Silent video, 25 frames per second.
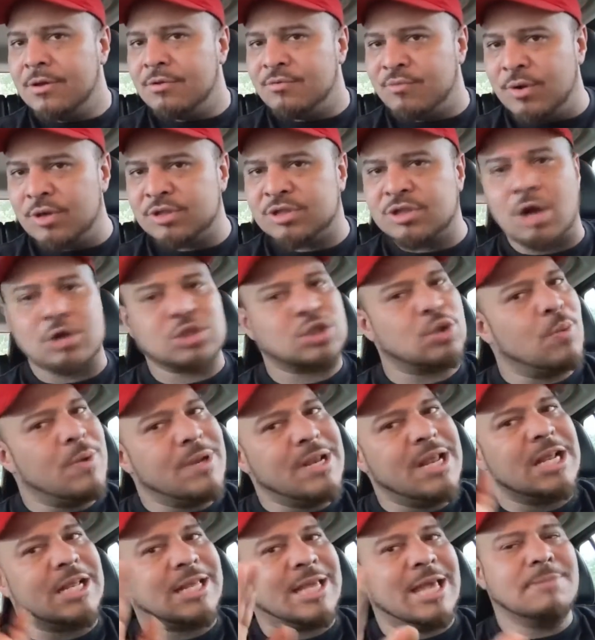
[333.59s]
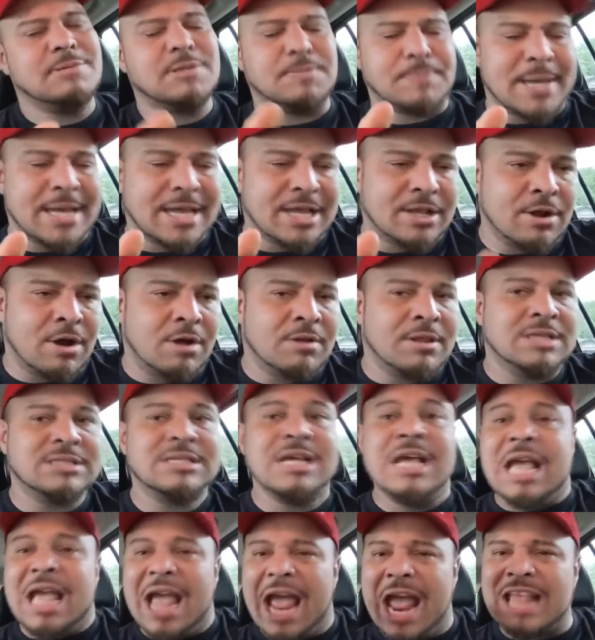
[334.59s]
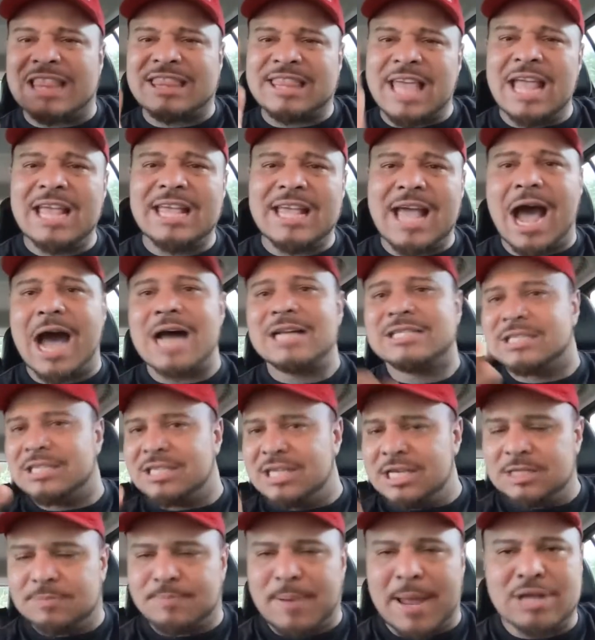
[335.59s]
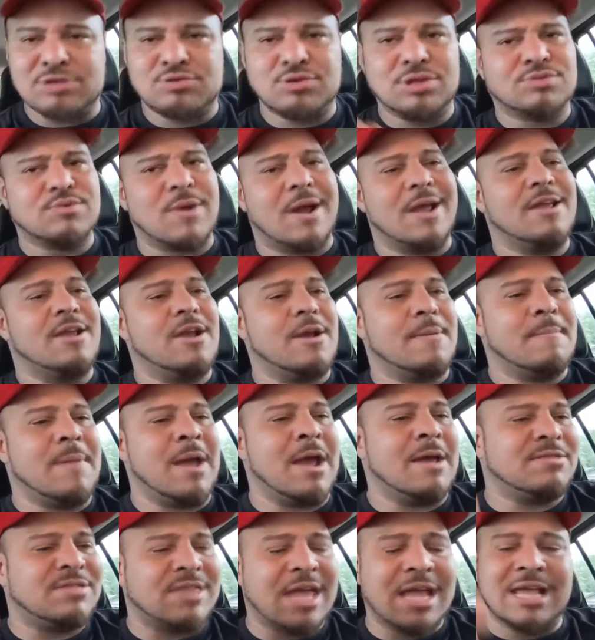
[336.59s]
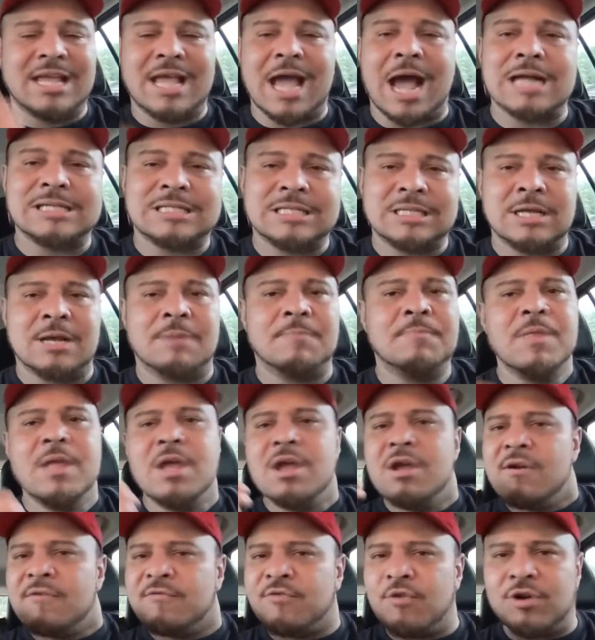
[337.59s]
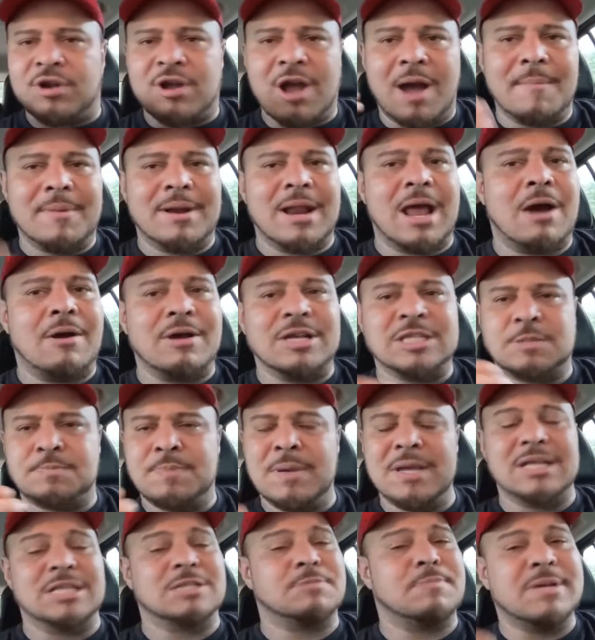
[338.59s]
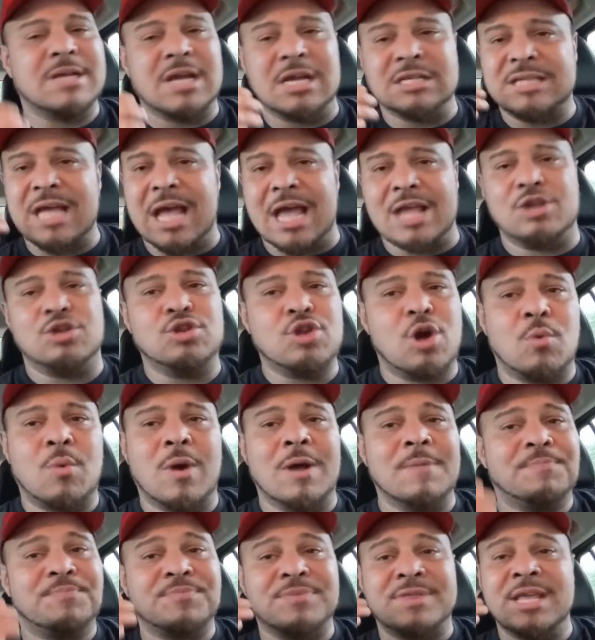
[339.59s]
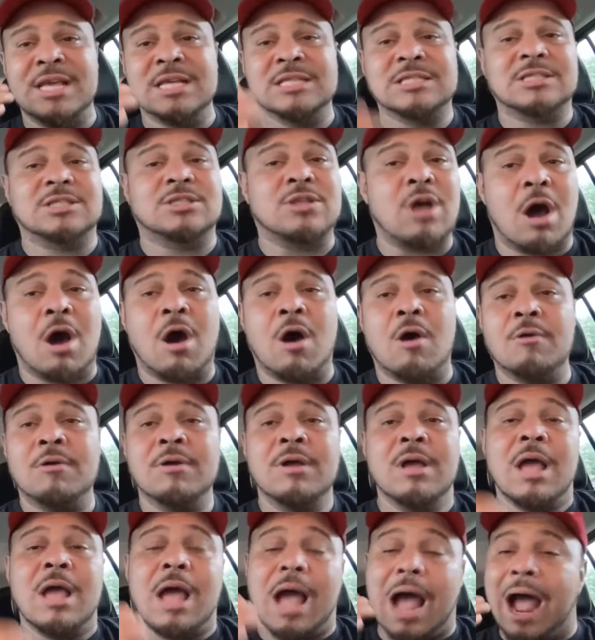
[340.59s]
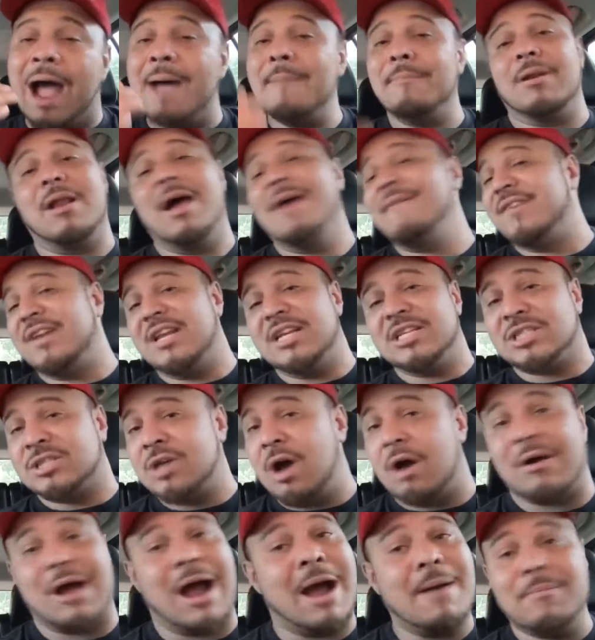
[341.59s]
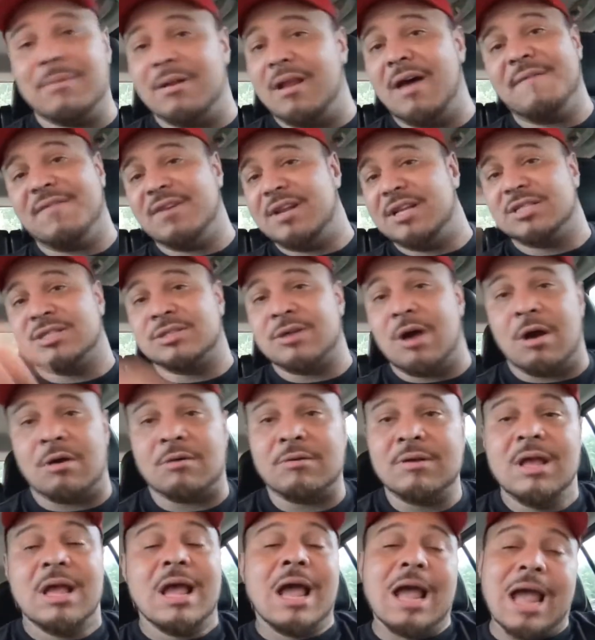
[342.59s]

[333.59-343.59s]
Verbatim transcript: Real talk. So we need to keep speaking on this. And thank God to these Patriots right here, man. Thank God to them for coming out and speaking this because, hey, you know what? This song, I'm loving this song. I'm loving this song.